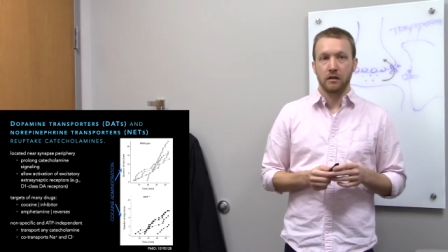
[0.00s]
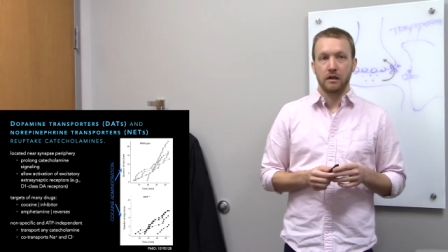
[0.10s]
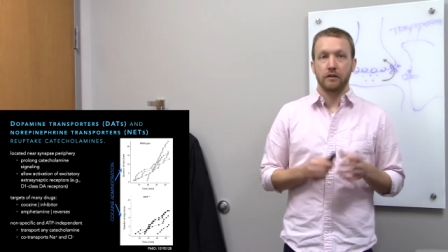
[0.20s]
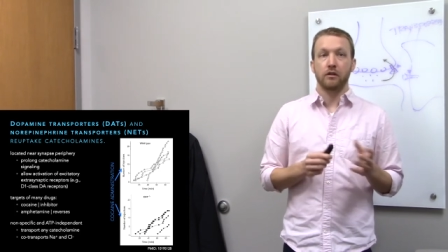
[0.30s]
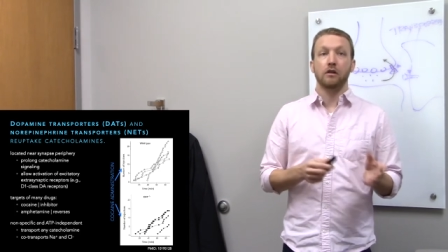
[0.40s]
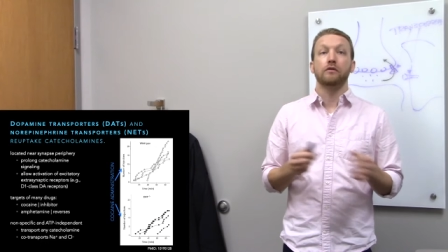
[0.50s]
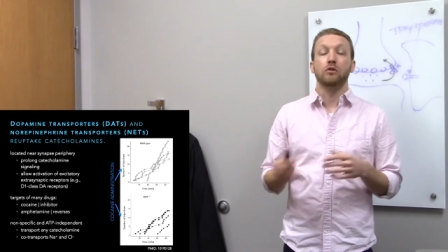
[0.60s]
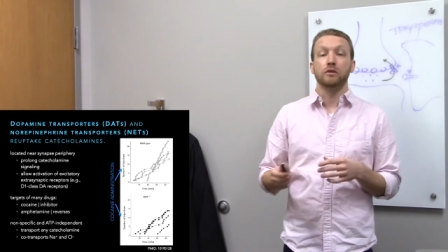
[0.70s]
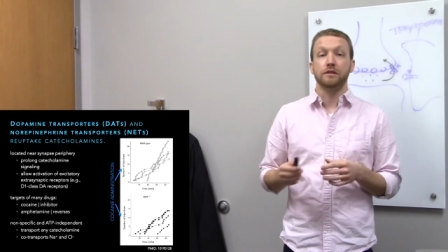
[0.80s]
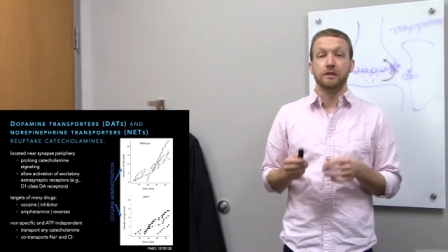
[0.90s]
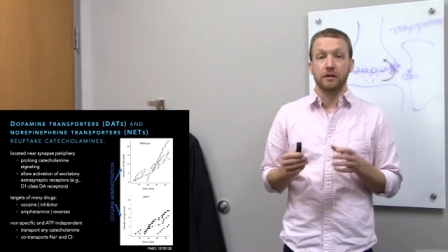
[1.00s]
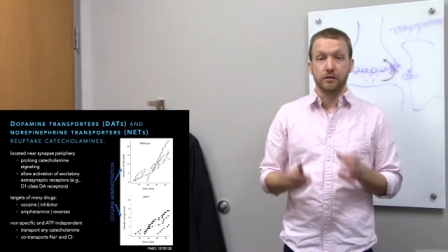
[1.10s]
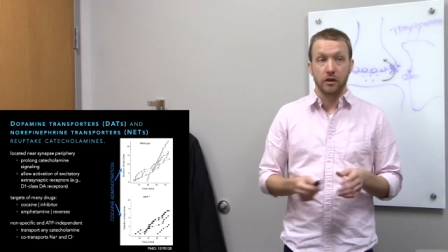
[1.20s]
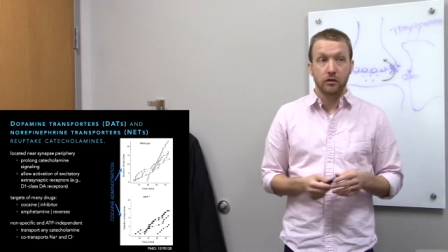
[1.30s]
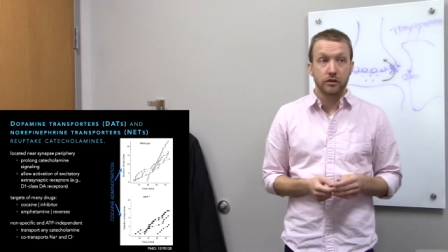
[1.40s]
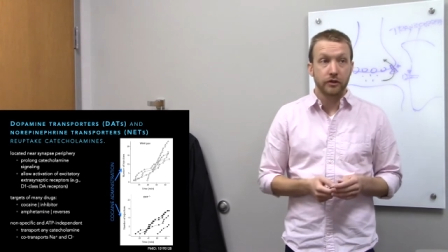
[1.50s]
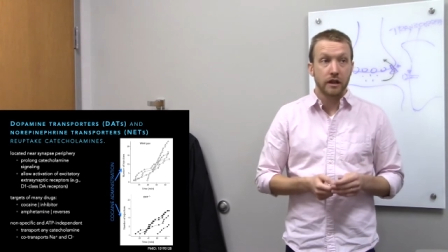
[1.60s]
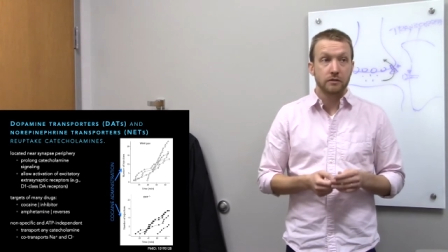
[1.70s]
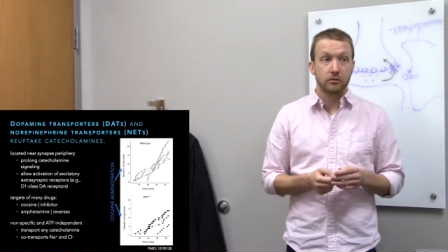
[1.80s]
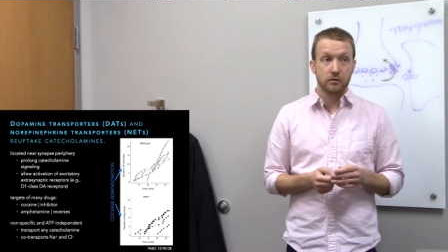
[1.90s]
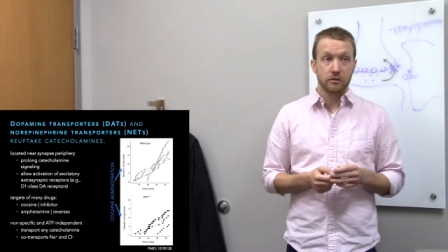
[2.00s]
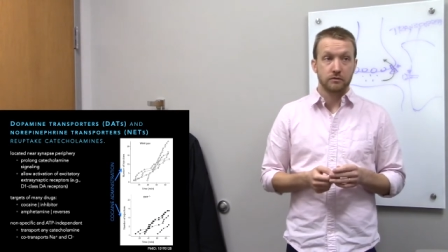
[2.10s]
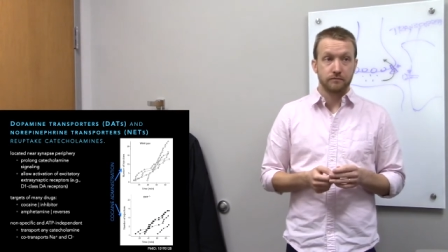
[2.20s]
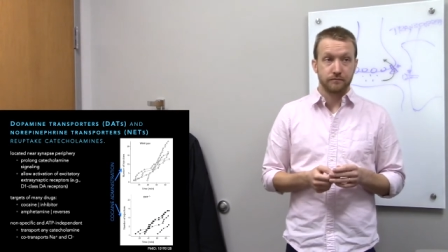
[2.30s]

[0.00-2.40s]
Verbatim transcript: Now there are of course serotonin transporters,